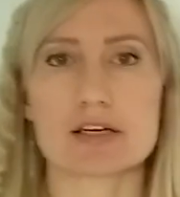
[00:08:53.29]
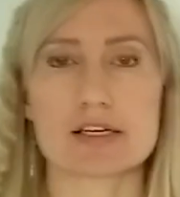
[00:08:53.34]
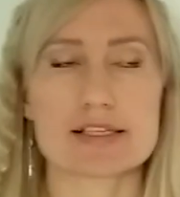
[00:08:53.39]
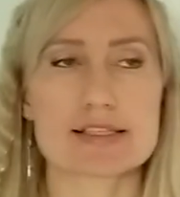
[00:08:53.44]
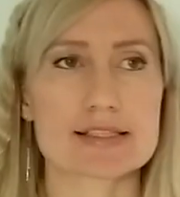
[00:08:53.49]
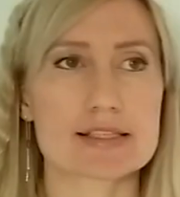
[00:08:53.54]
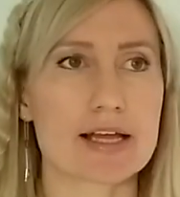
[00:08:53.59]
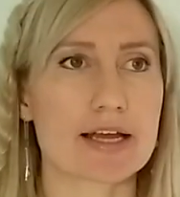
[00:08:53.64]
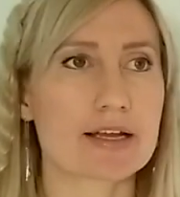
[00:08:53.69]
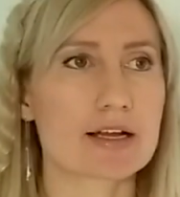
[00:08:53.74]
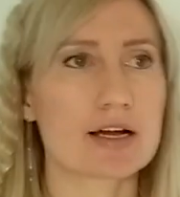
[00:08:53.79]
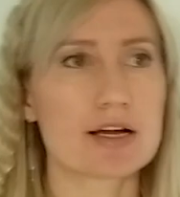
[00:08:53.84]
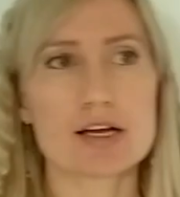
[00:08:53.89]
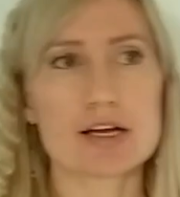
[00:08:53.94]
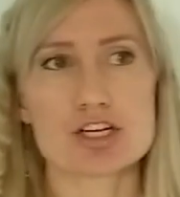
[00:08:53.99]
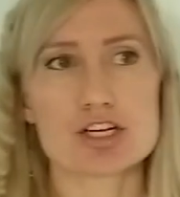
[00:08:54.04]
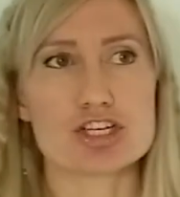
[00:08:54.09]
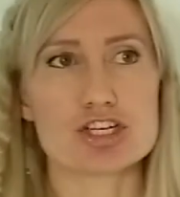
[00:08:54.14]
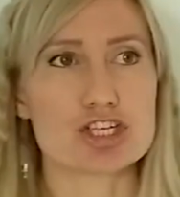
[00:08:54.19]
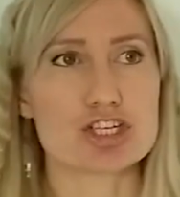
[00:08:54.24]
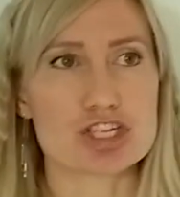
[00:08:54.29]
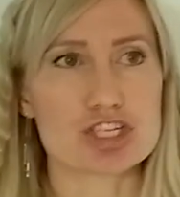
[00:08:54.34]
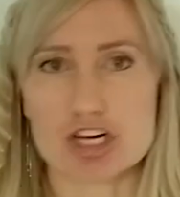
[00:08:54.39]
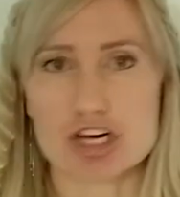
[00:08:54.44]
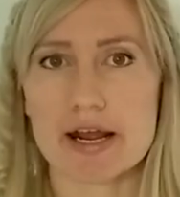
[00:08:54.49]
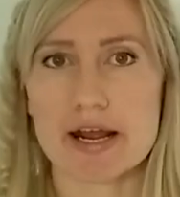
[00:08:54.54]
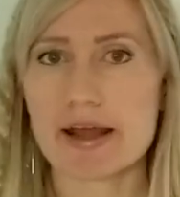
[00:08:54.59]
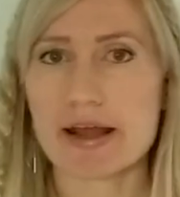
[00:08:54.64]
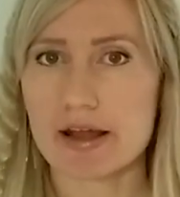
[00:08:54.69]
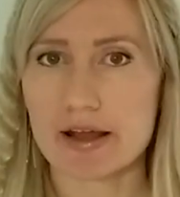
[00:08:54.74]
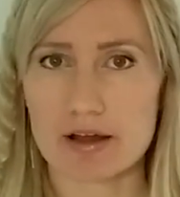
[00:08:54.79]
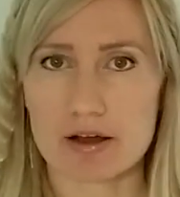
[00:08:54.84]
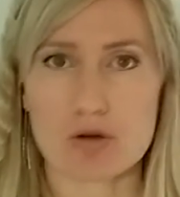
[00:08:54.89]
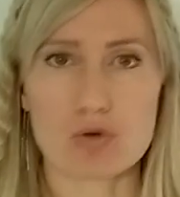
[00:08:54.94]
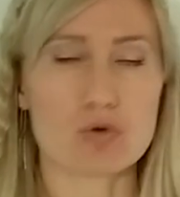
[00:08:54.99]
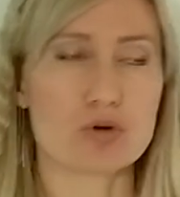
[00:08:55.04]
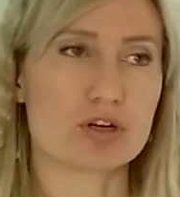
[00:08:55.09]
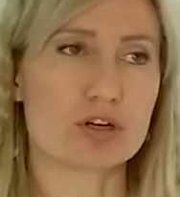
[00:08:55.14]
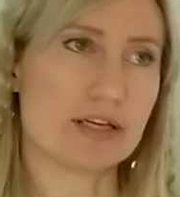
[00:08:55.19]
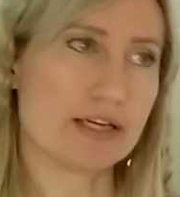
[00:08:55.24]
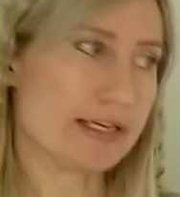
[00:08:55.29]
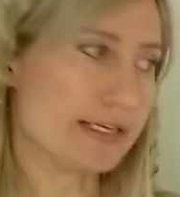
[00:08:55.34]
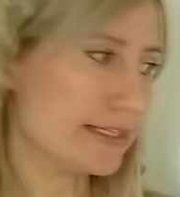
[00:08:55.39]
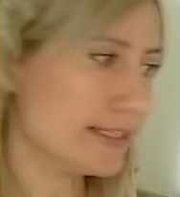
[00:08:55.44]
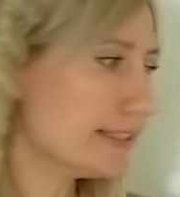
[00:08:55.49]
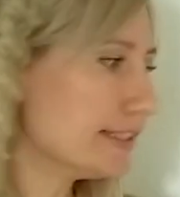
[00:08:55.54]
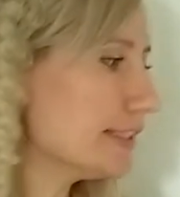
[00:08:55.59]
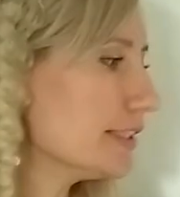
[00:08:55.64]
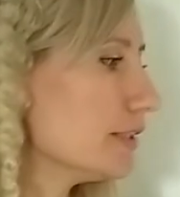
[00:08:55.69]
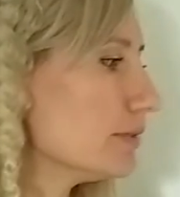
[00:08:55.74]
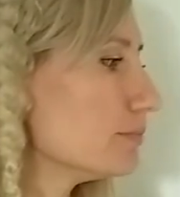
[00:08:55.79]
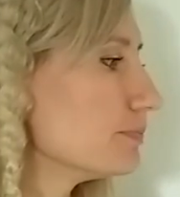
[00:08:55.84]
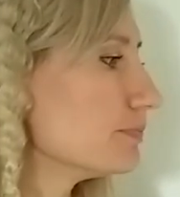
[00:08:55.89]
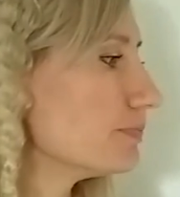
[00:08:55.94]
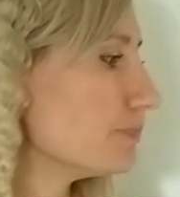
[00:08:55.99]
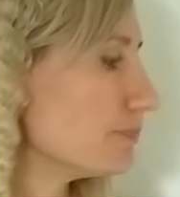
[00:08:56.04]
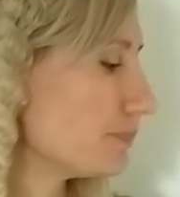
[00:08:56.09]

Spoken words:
It's like je or li.